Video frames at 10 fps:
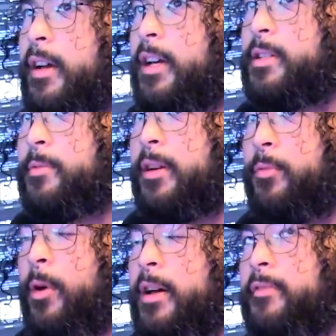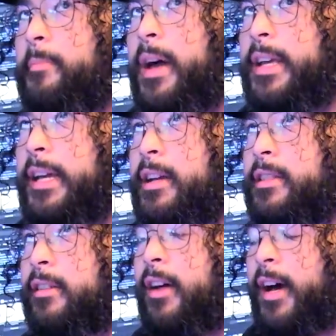It's one of many
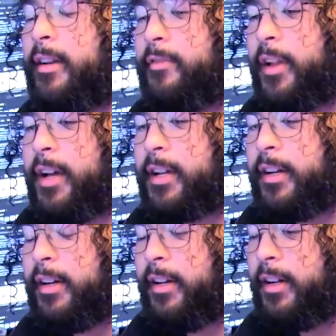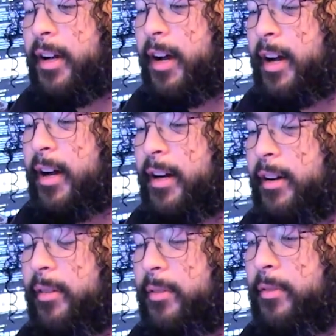in the line of, like,
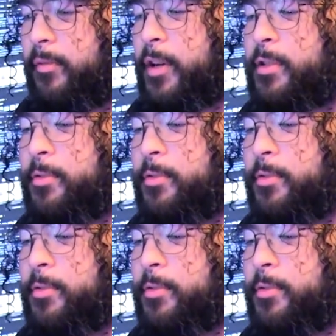virtuous